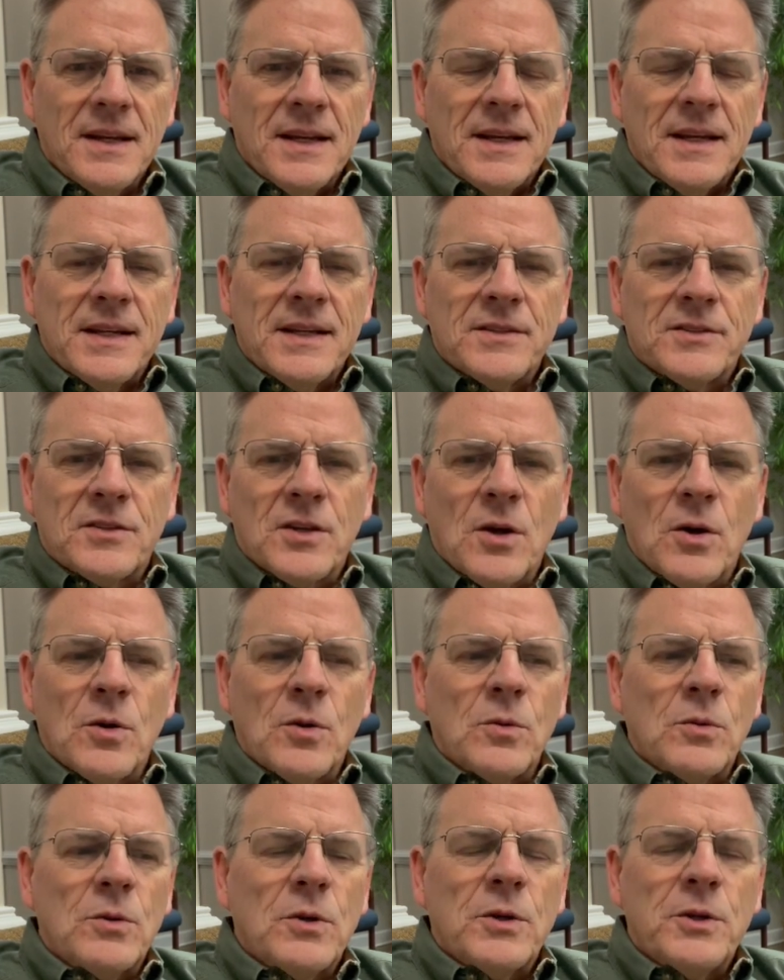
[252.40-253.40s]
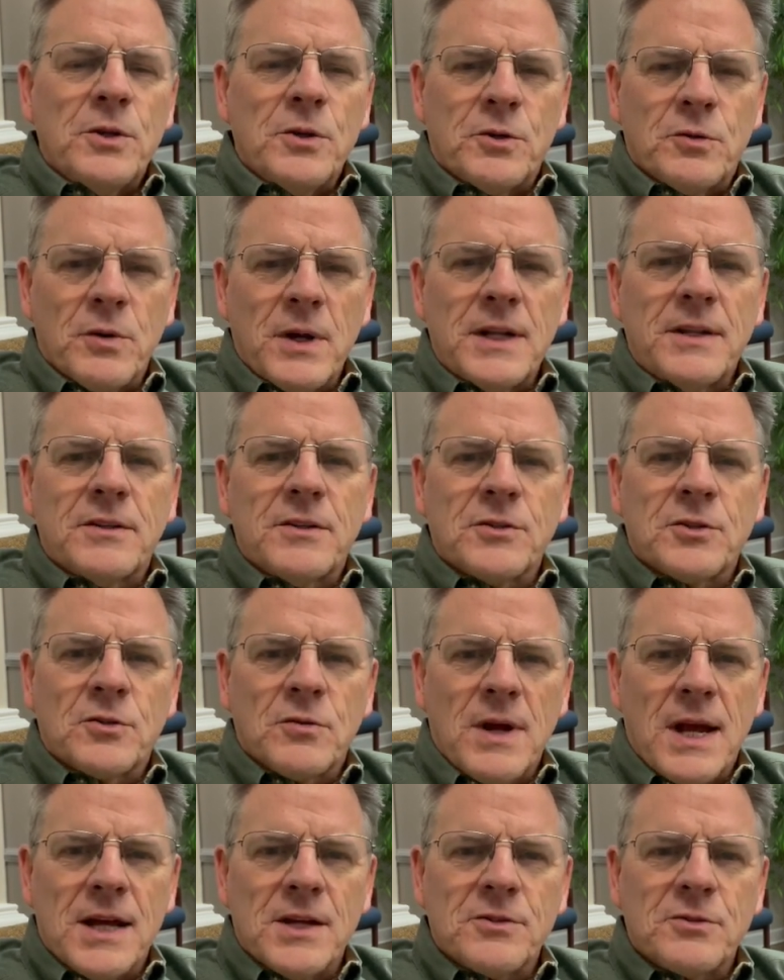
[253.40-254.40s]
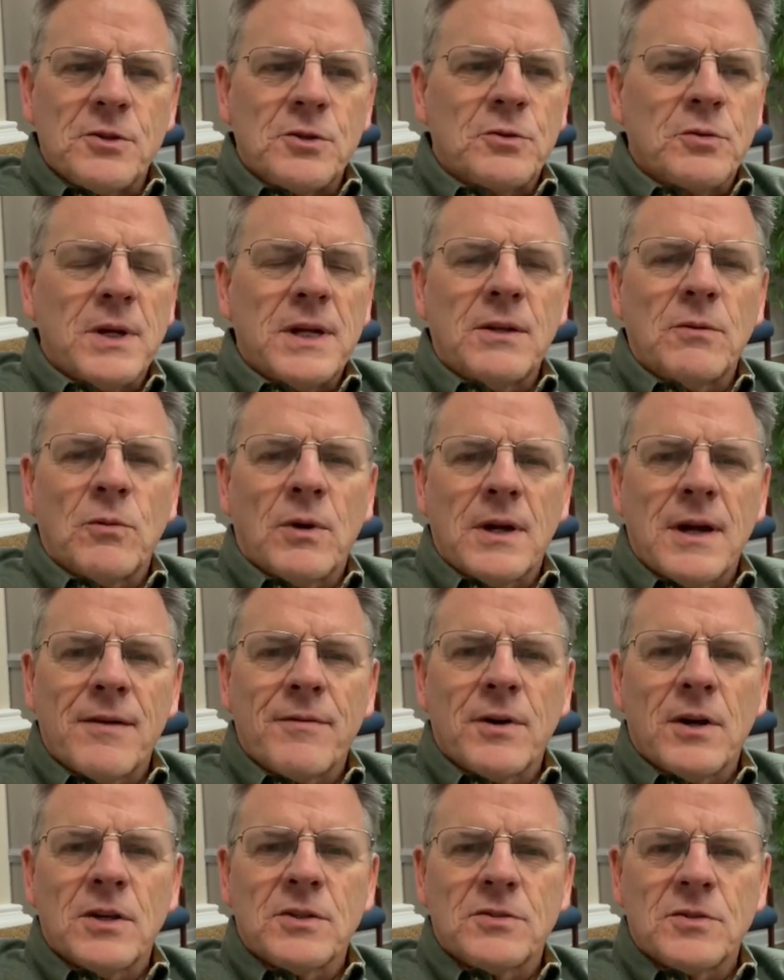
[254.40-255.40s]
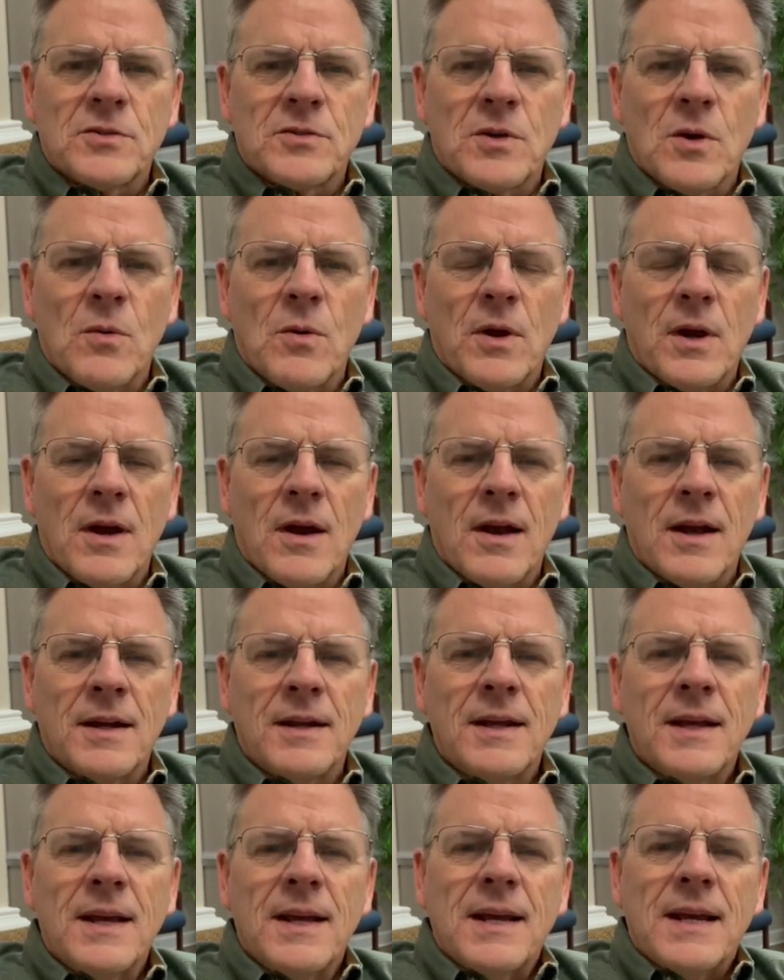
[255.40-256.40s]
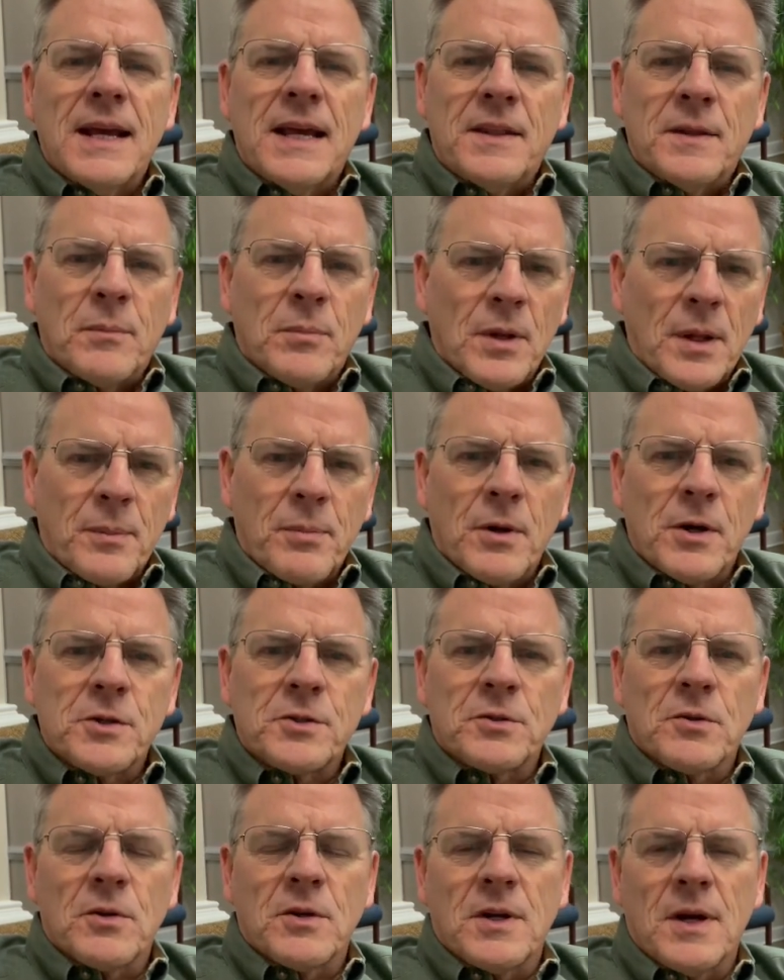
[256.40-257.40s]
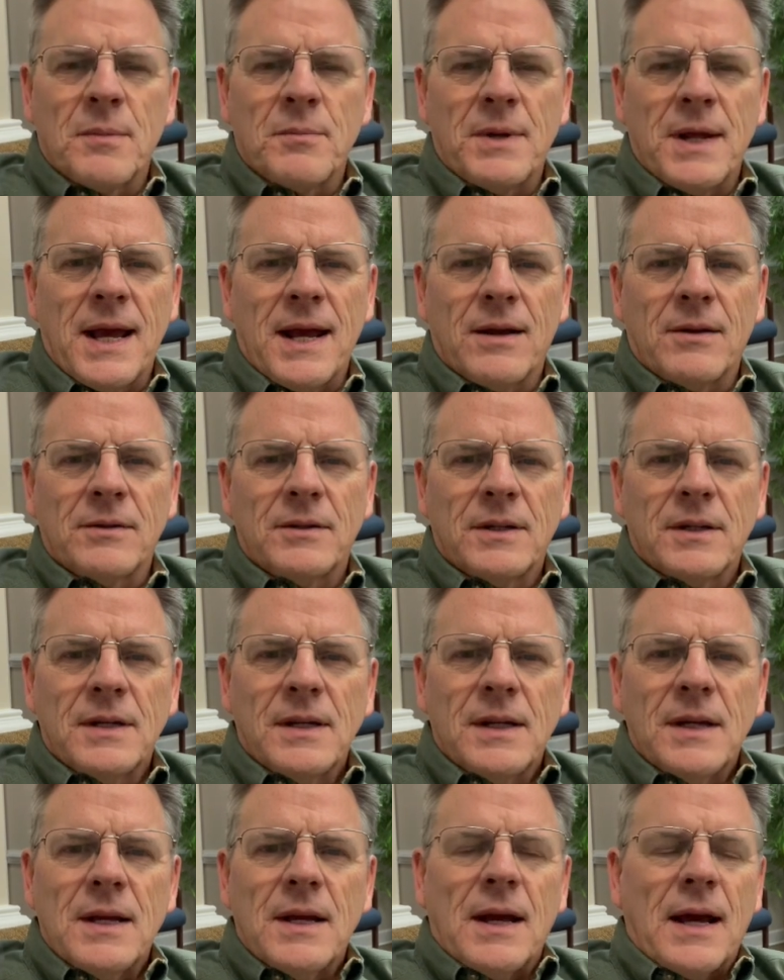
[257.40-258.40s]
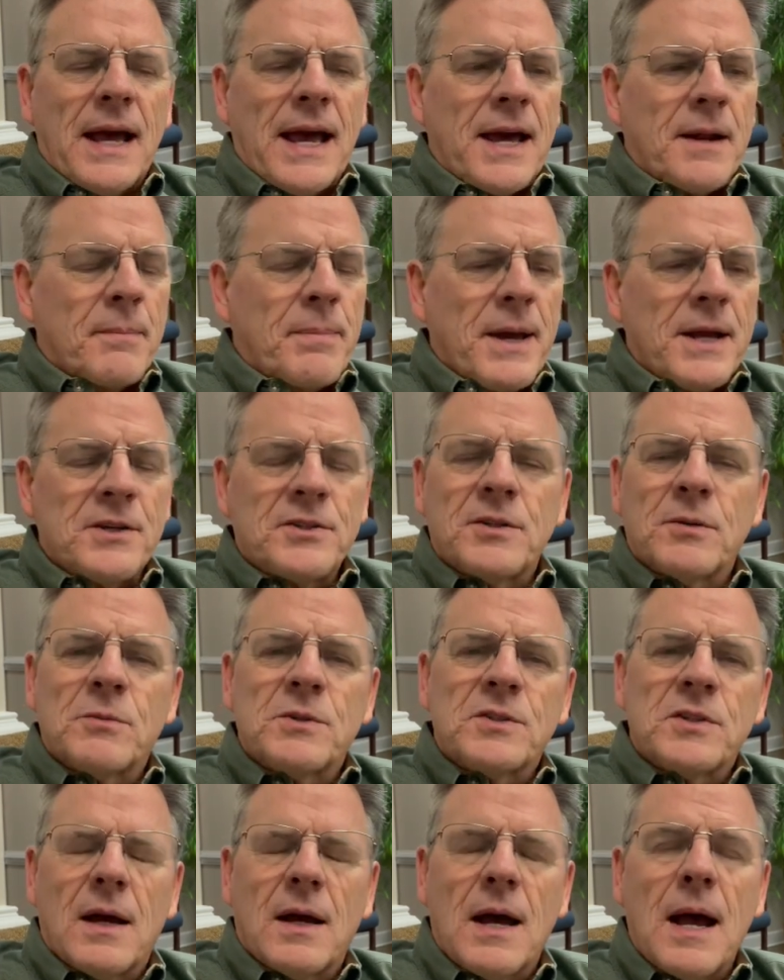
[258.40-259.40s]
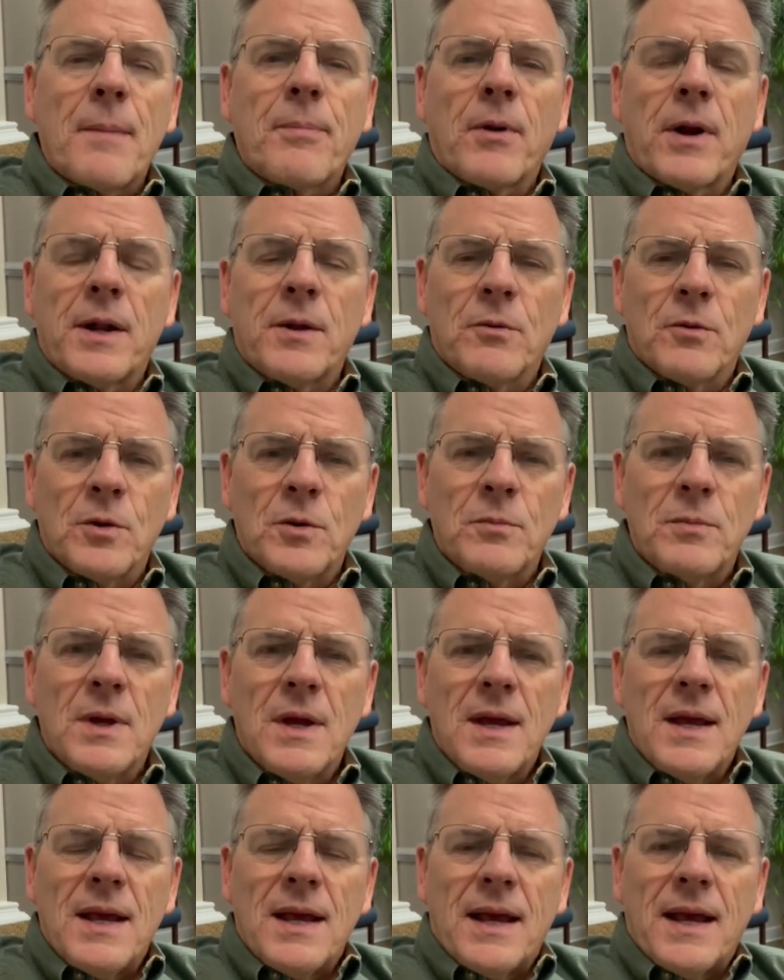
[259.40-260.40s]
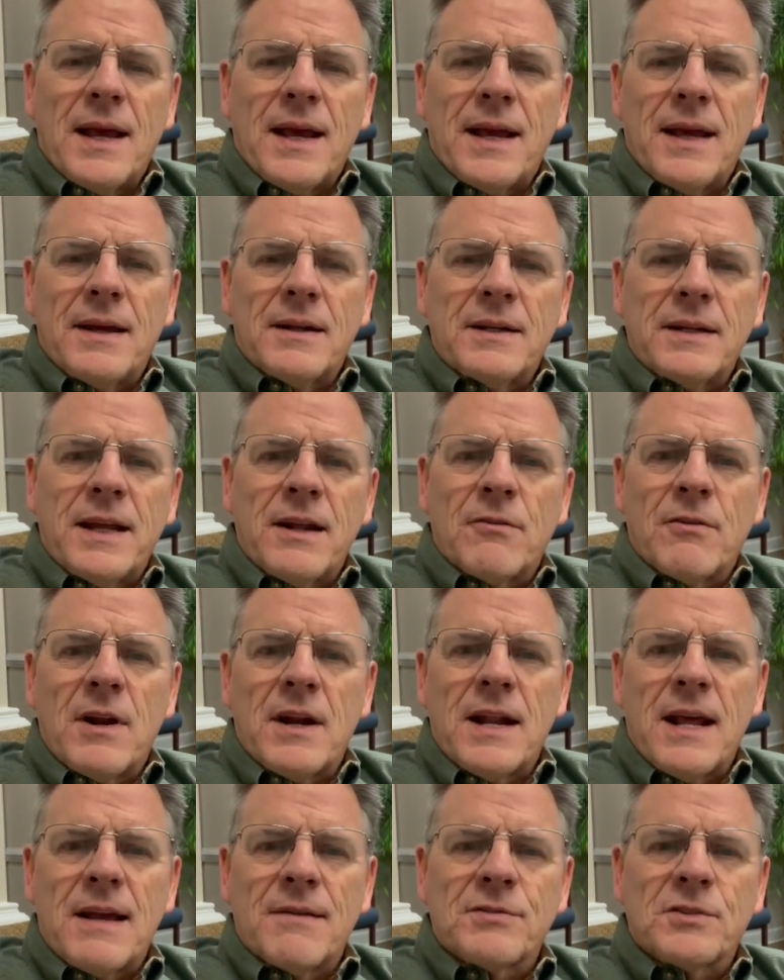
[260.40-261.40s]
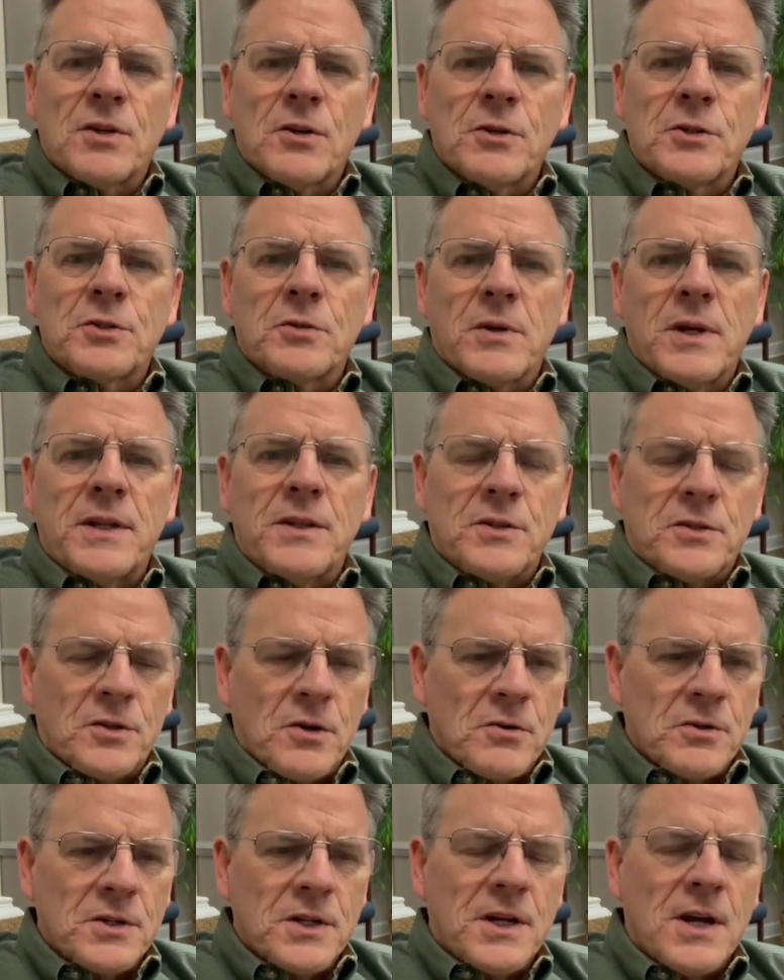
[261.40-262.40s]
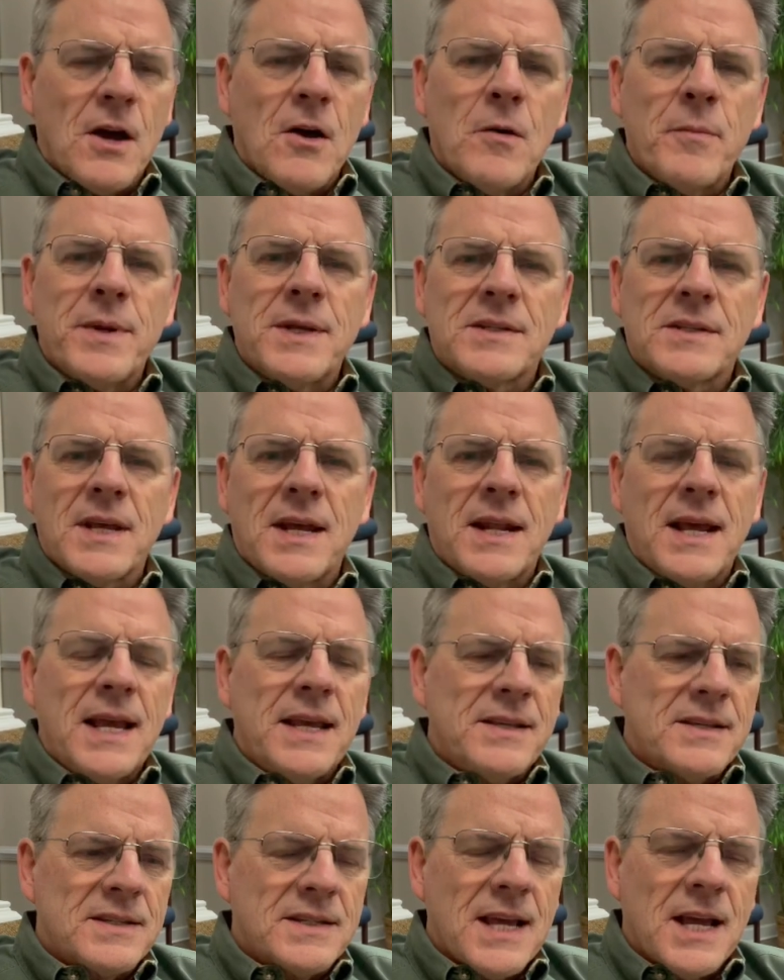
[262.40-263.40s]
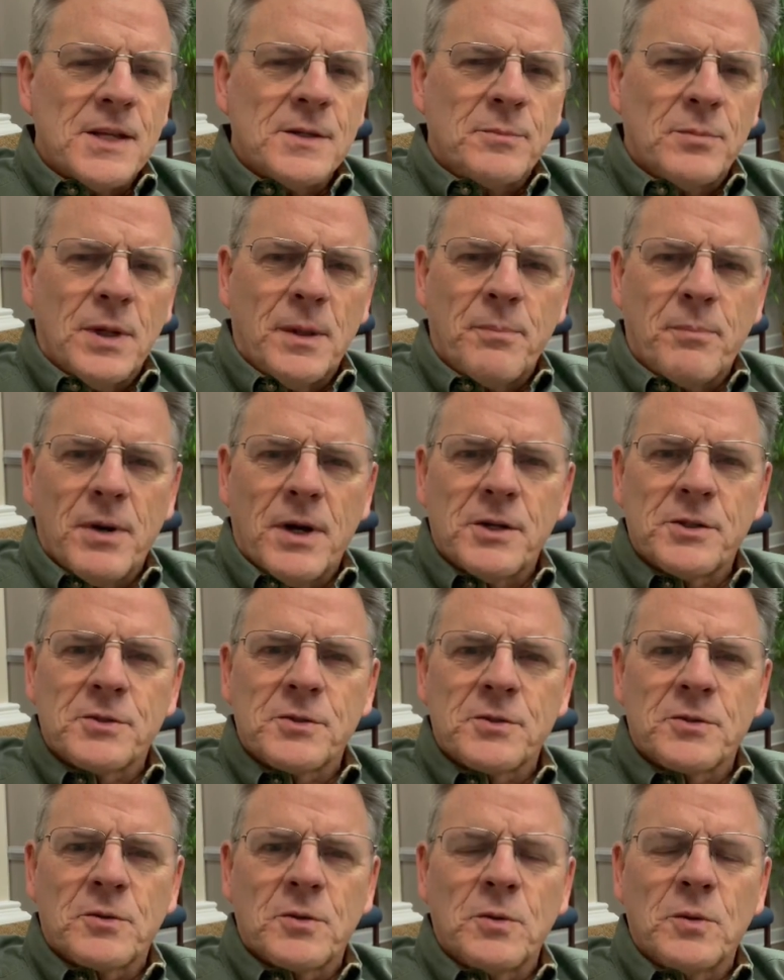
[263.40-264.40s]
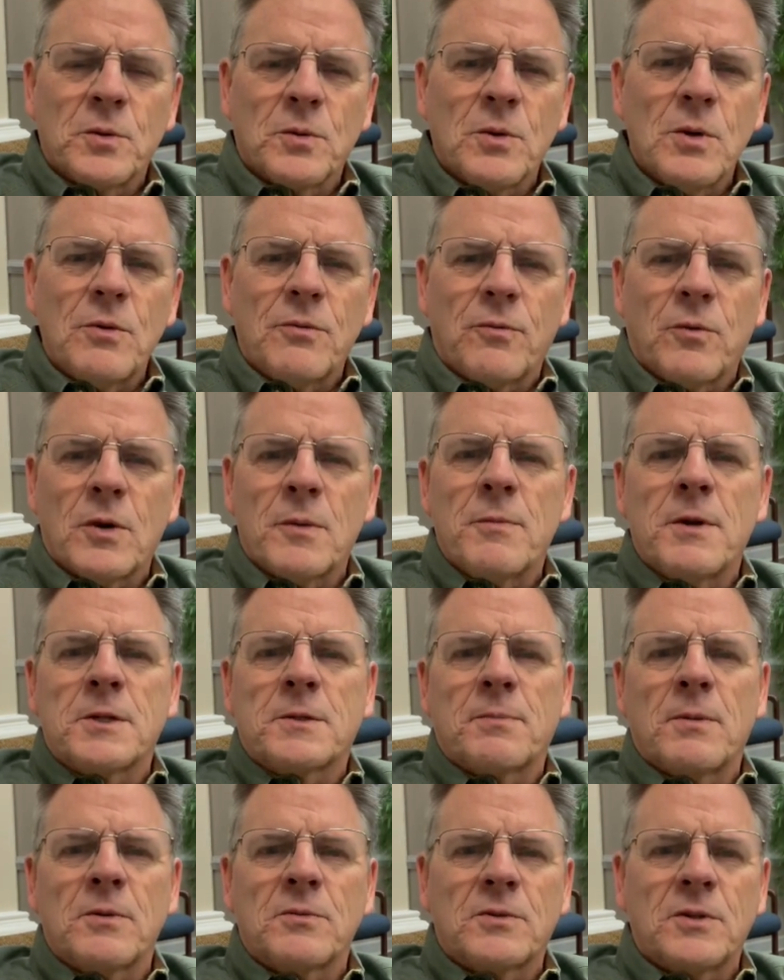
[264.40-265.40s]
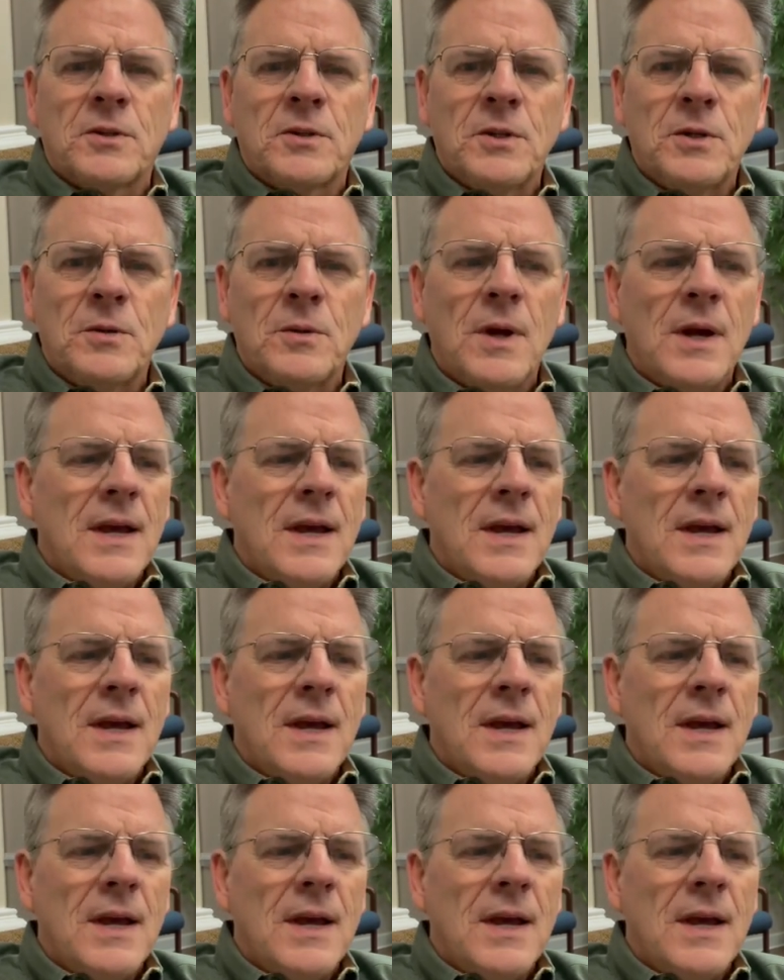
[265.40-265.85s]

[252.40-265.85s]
And so you treat the stress, you treat whatever else is going on, and the blood pressure will come down. I had a patient that was in the operating room and getting ready to have surgery. The surgeon called me and said, hey, this guy's blood pressure's through the roof. What am I supposed to do?